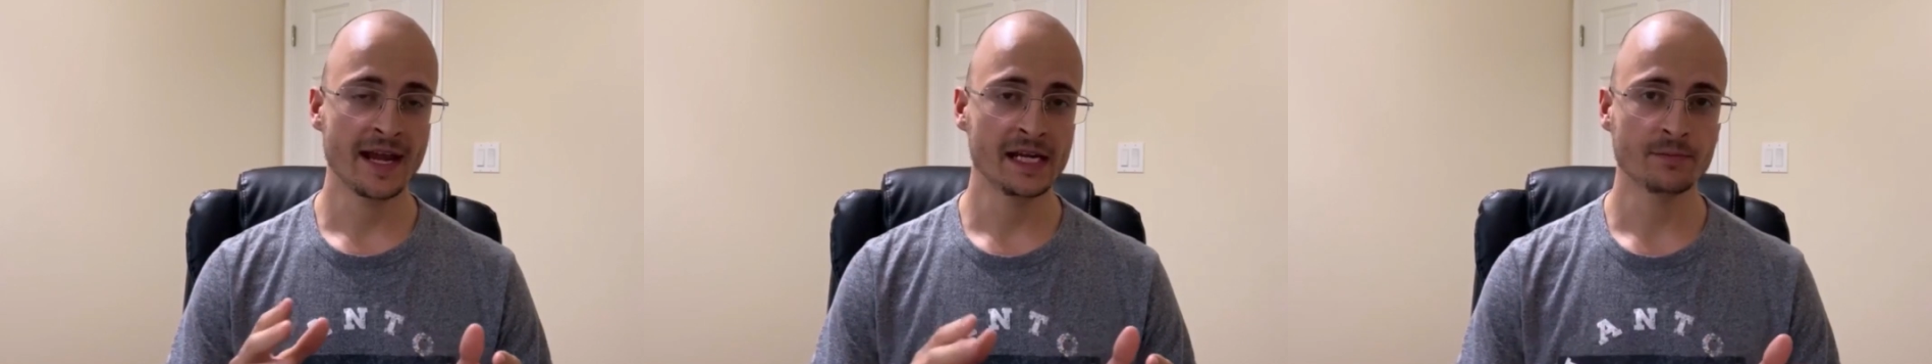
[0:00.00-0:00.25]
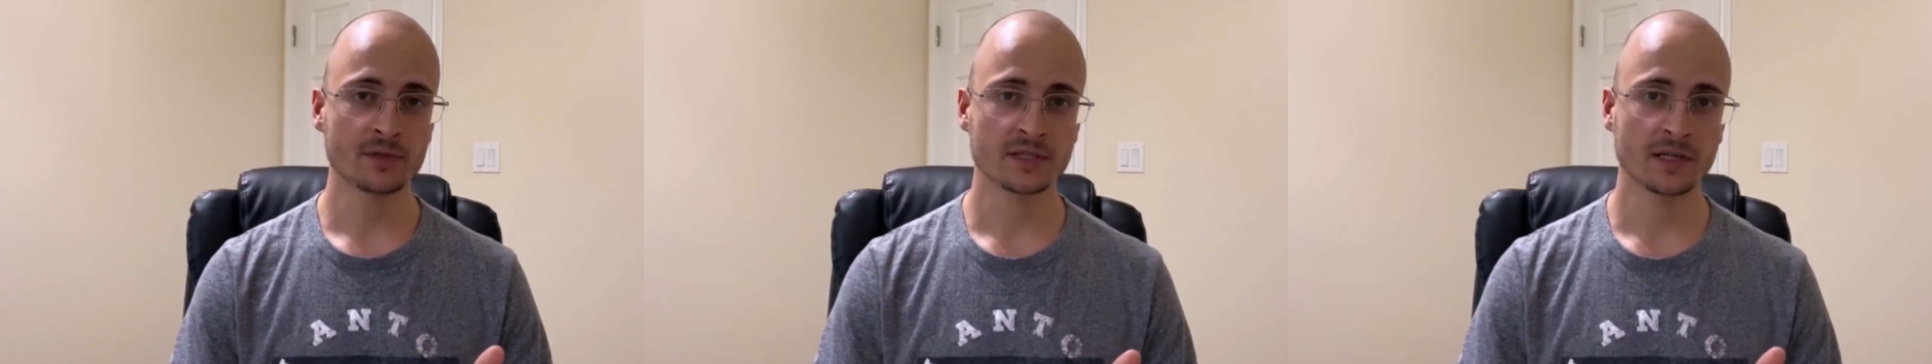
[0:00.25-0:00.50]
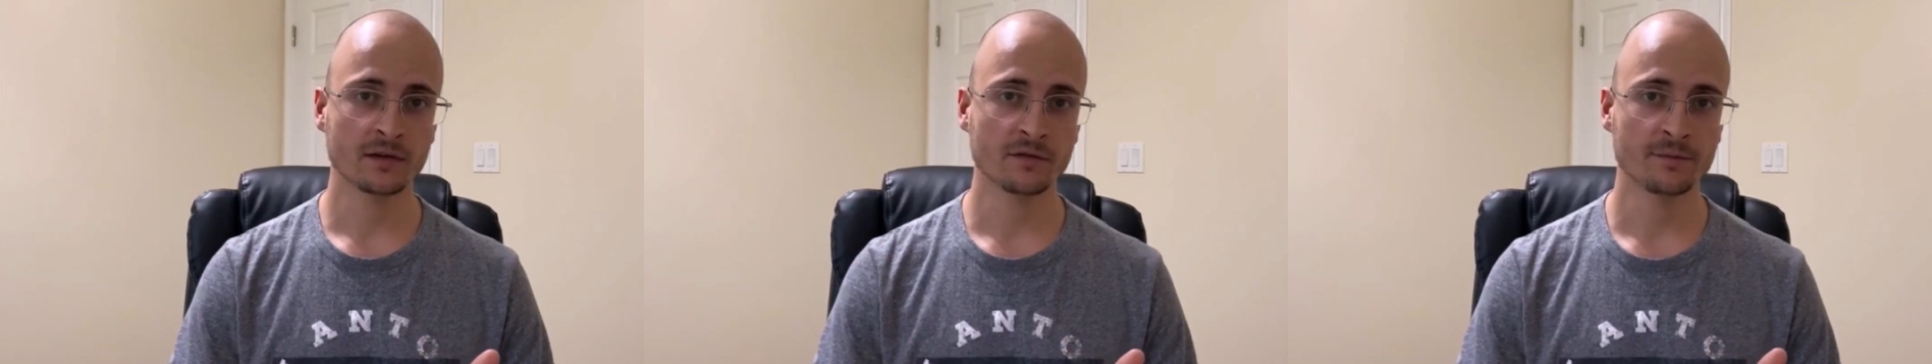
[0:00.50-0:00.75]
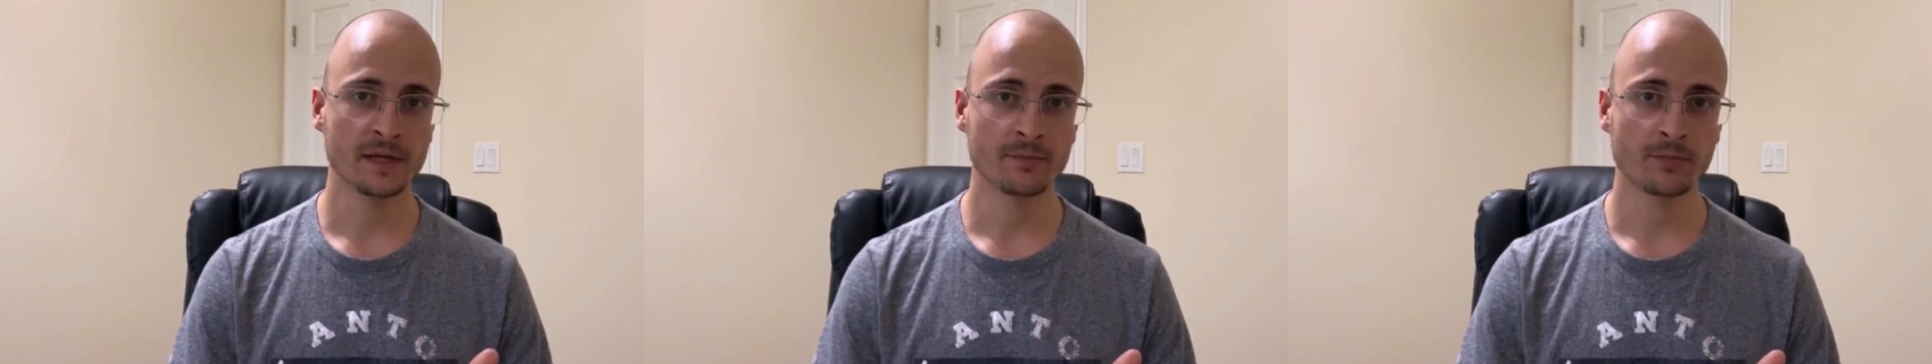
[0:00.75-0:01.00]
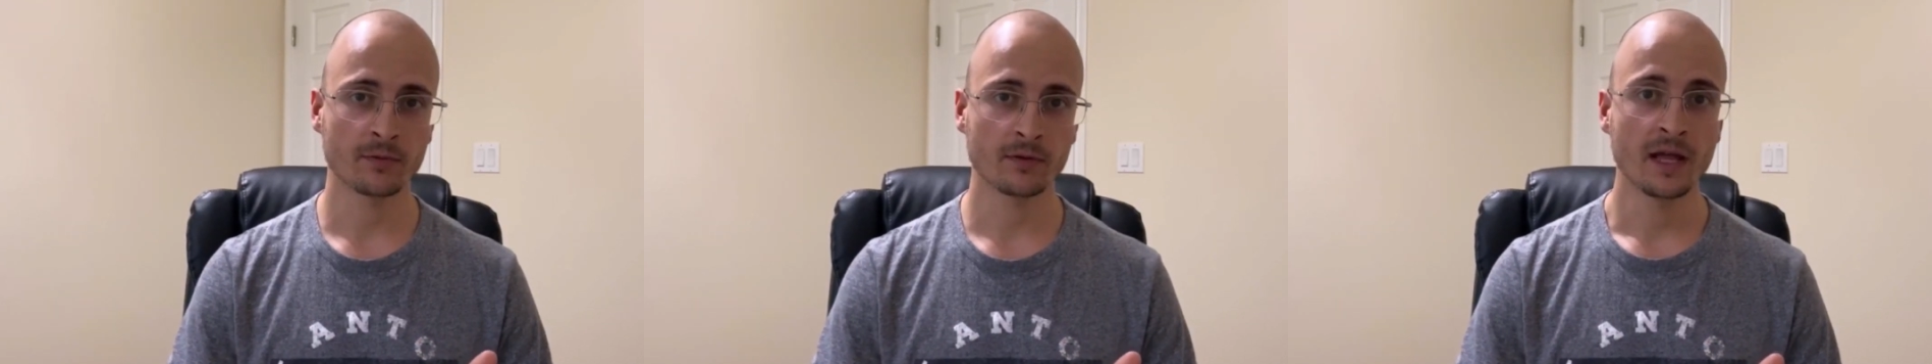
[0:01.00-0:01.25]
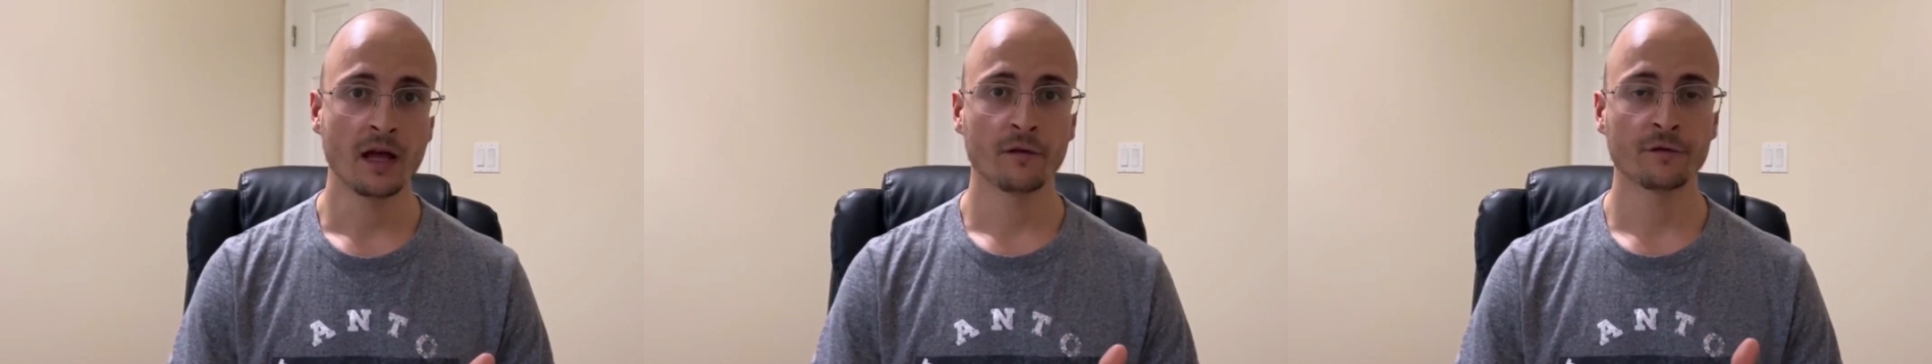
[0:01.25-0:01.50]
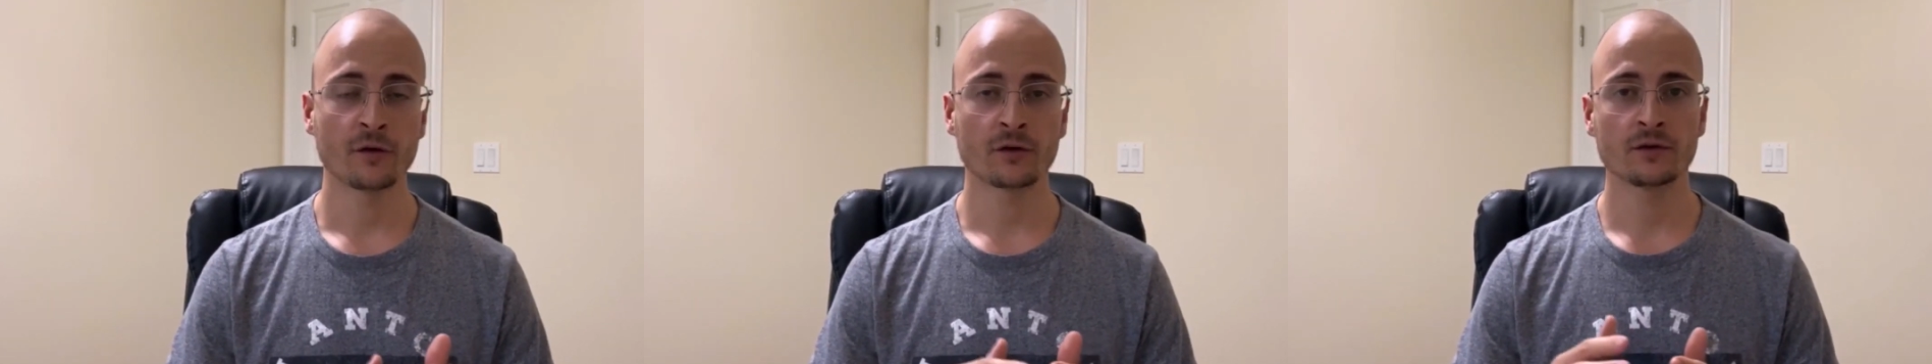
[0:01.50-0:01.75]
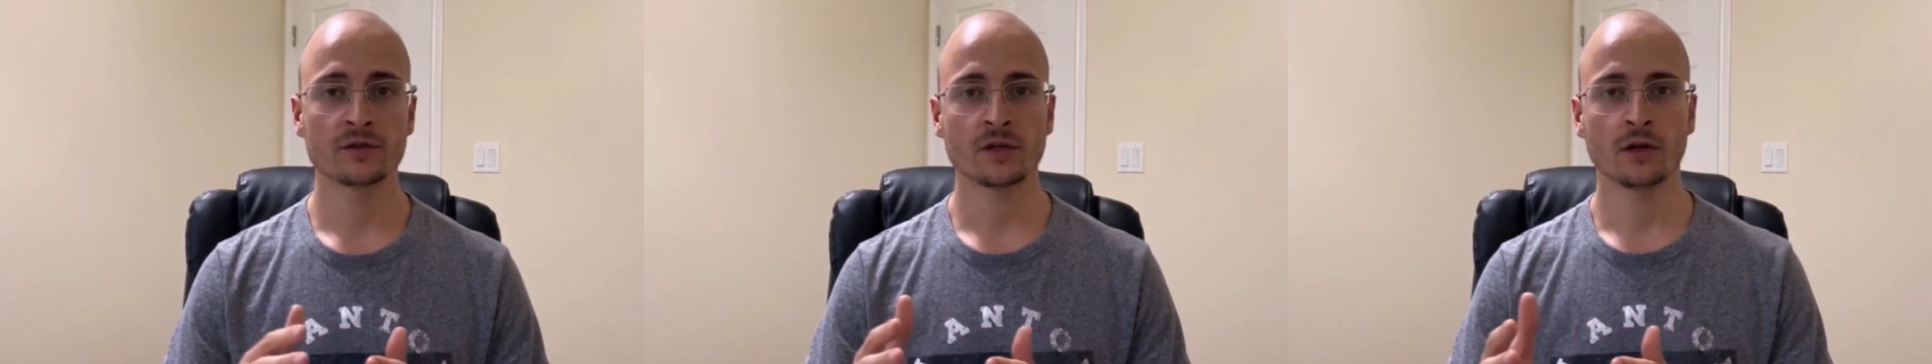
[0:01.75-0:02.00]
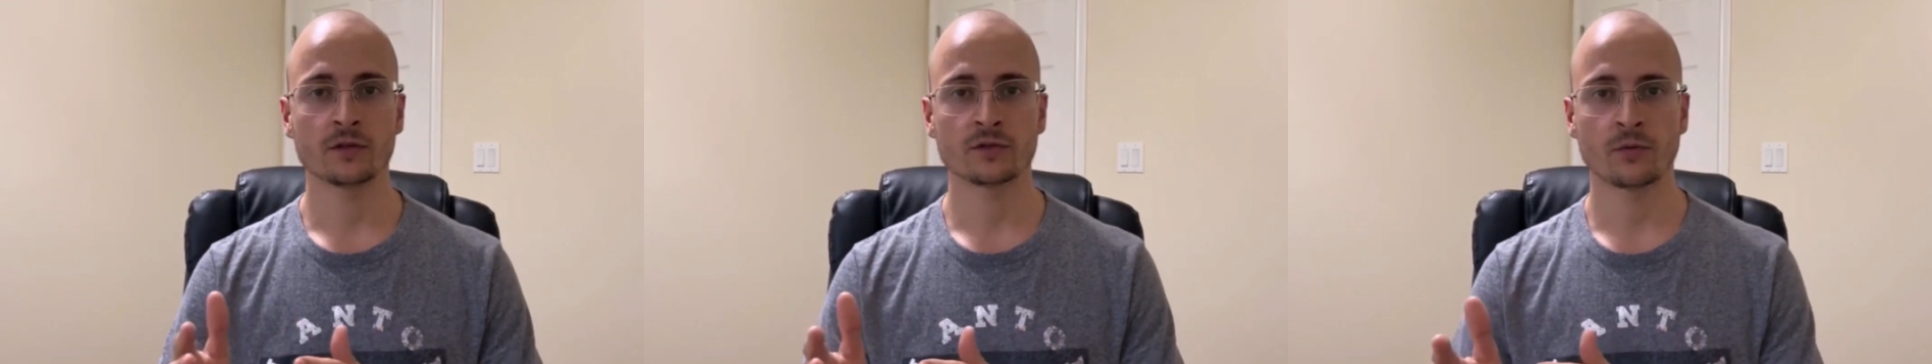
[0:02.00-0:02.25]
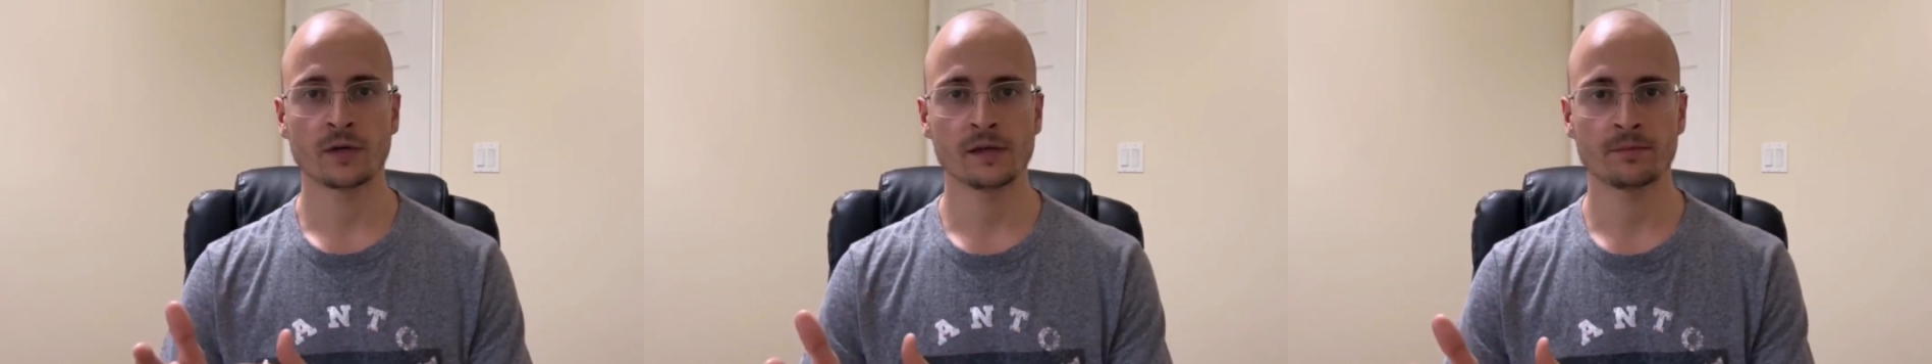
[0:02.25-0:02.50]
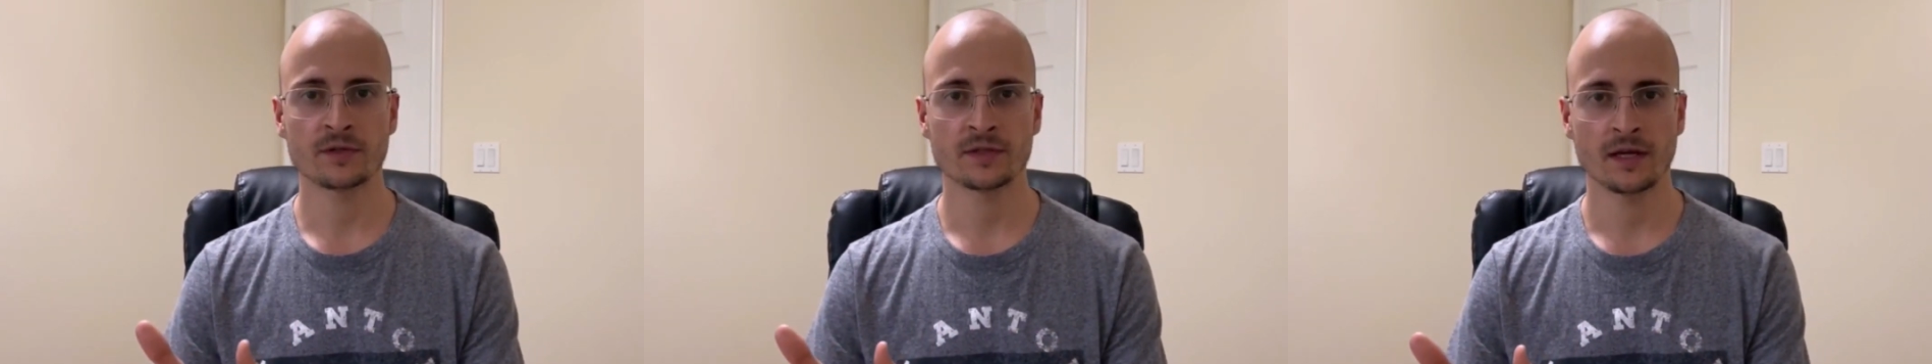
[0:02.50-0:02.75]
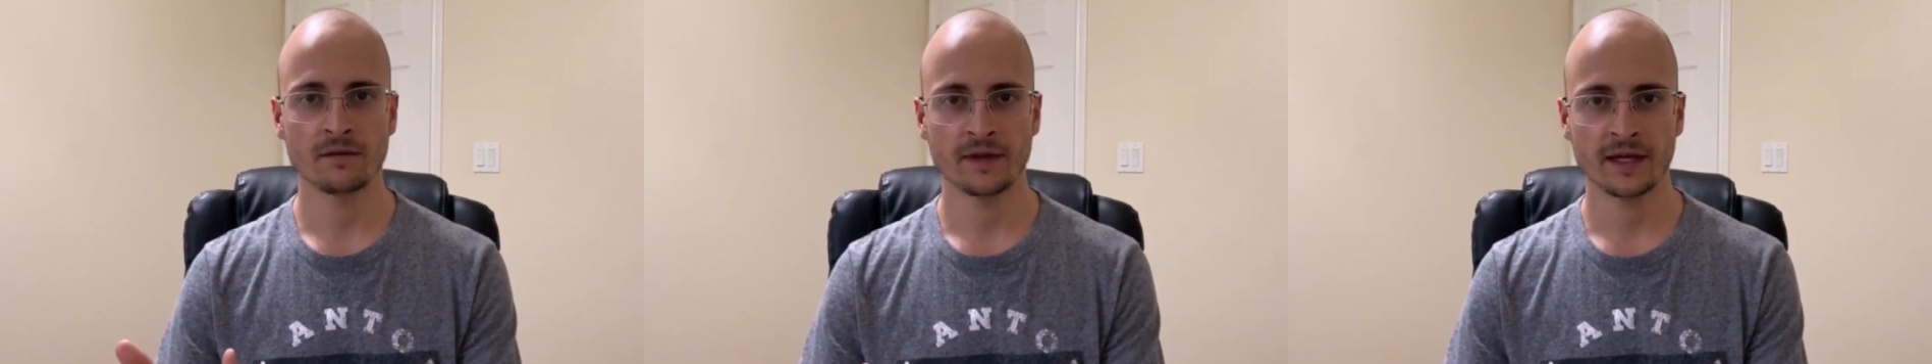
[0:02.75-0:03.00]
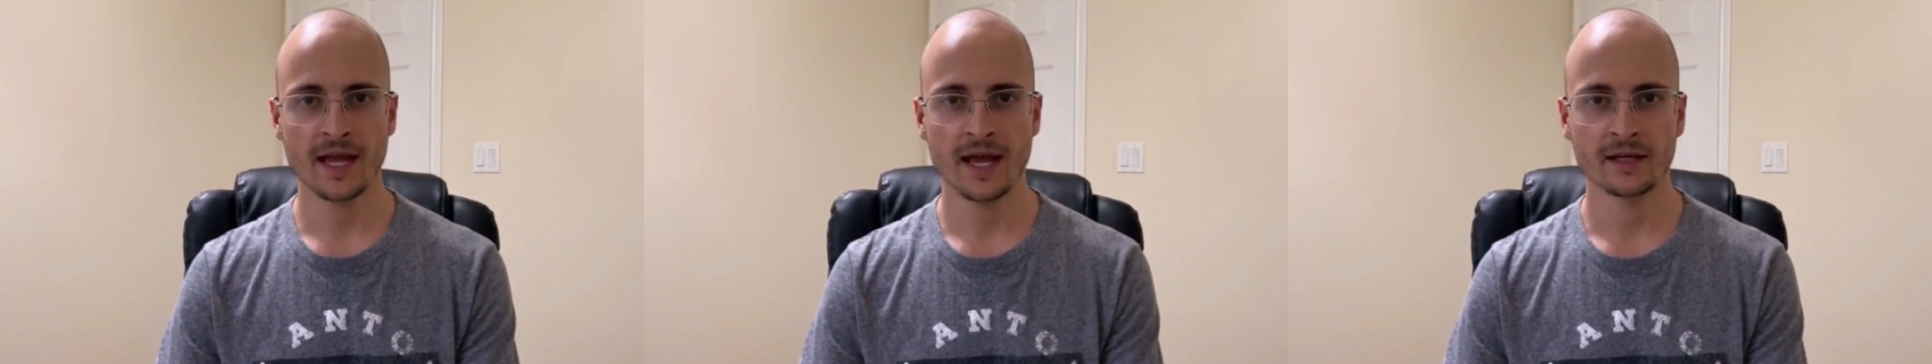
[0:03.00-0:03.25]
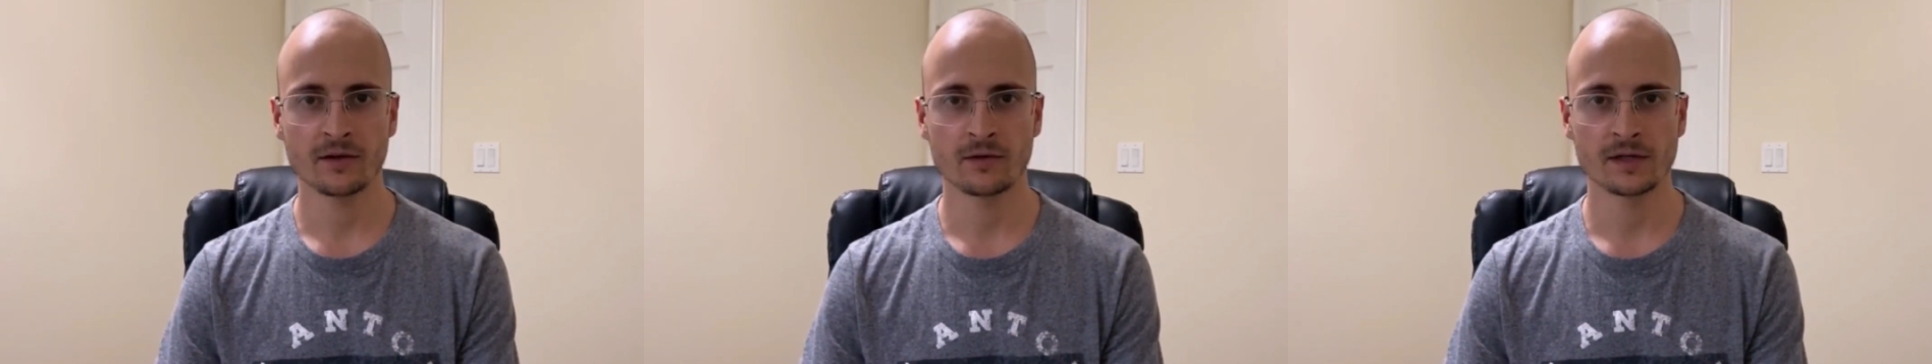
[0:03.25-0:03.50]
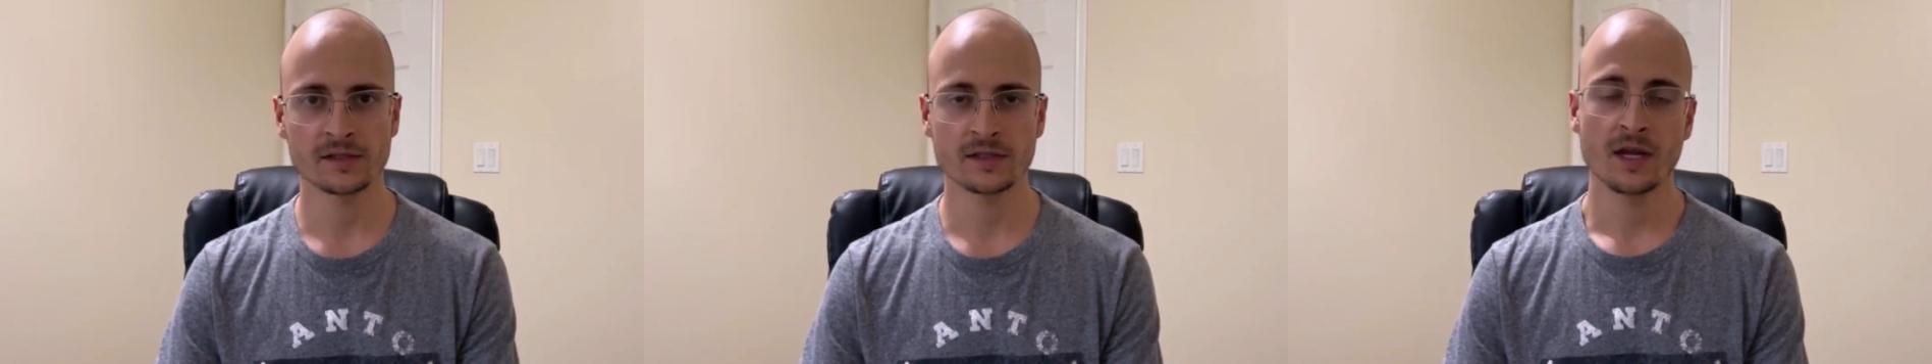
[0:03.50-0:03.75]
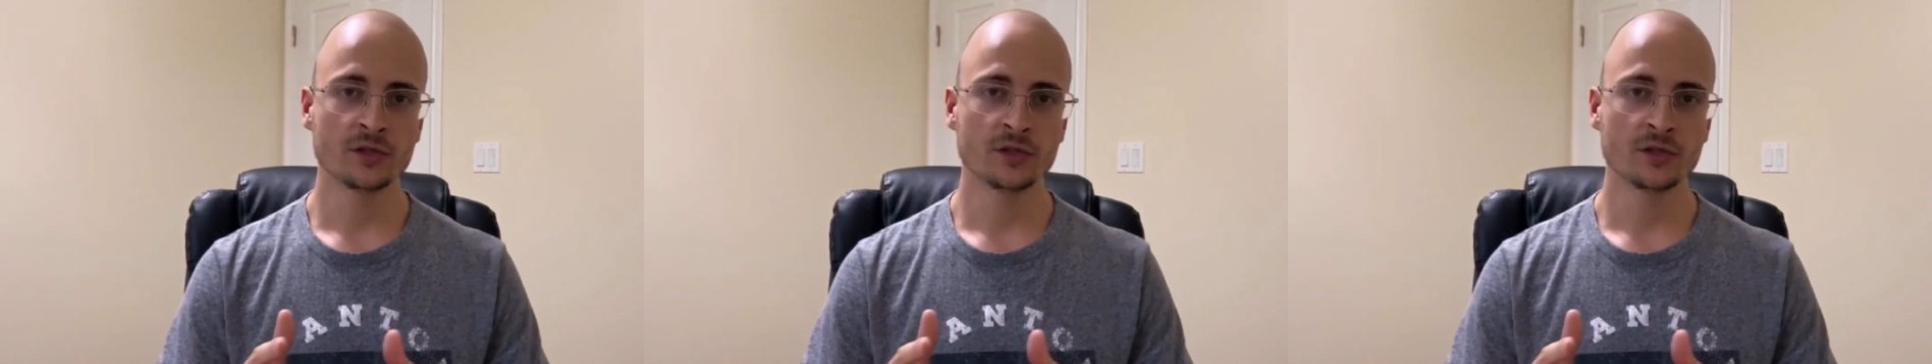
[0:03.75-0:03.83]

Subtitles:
80% of people focus on 20% of the categories.